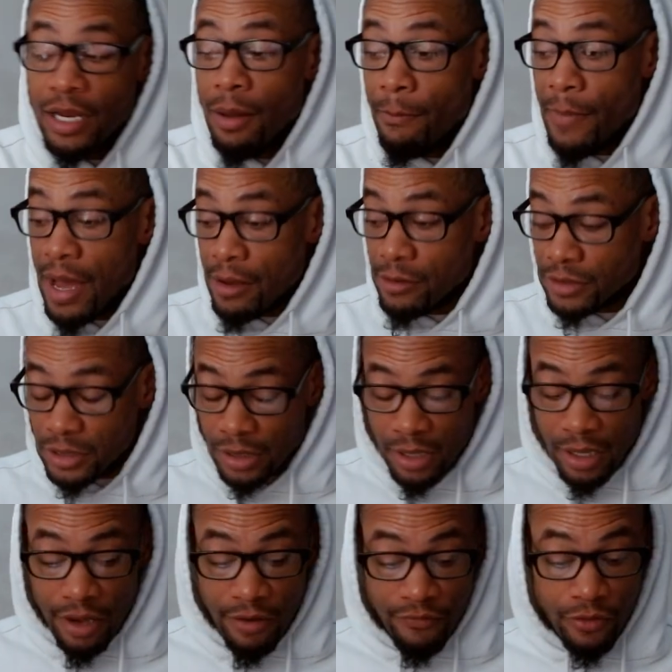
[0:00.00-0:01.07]
amount
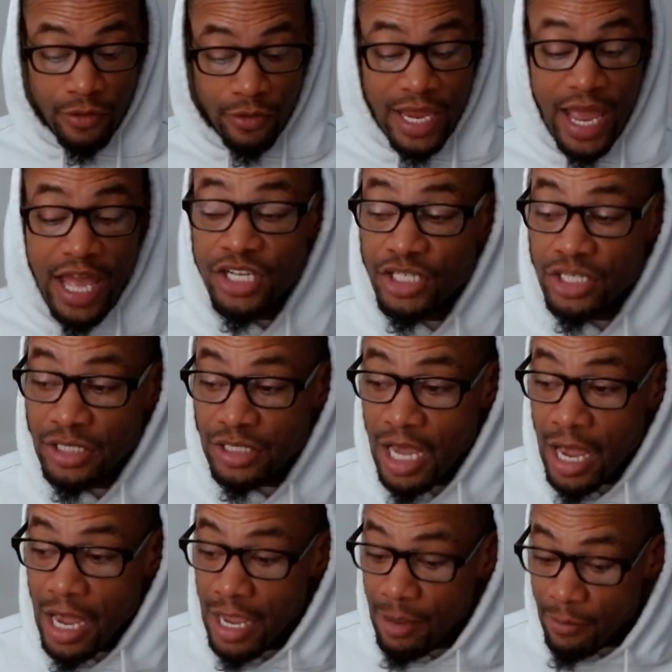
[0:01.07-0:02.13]
of creations.
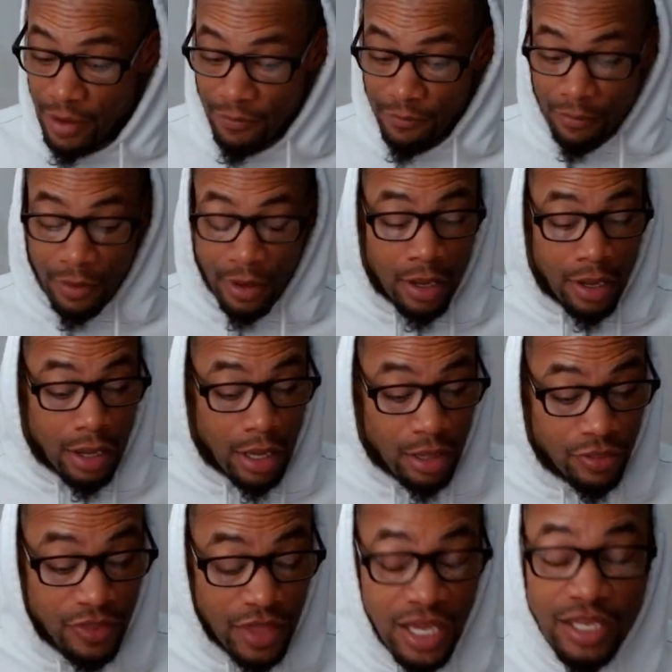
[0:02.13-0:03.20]
I am a, a
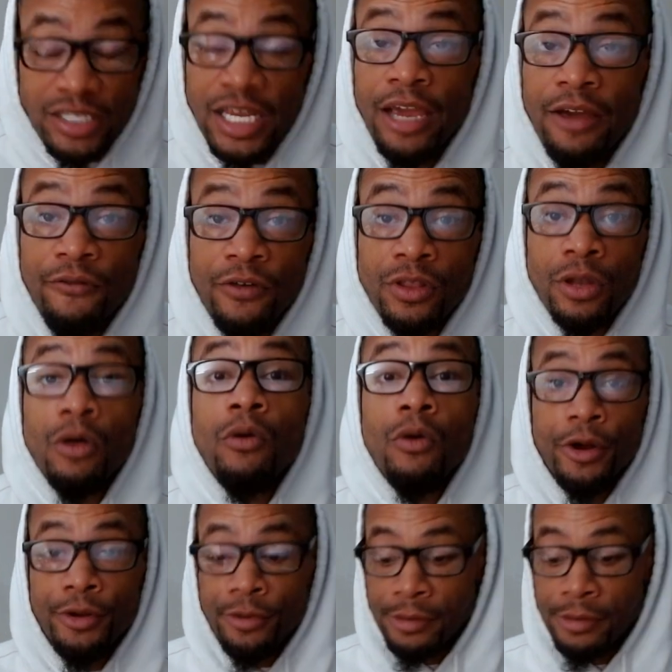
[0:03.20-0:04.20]
think tank for the Lord.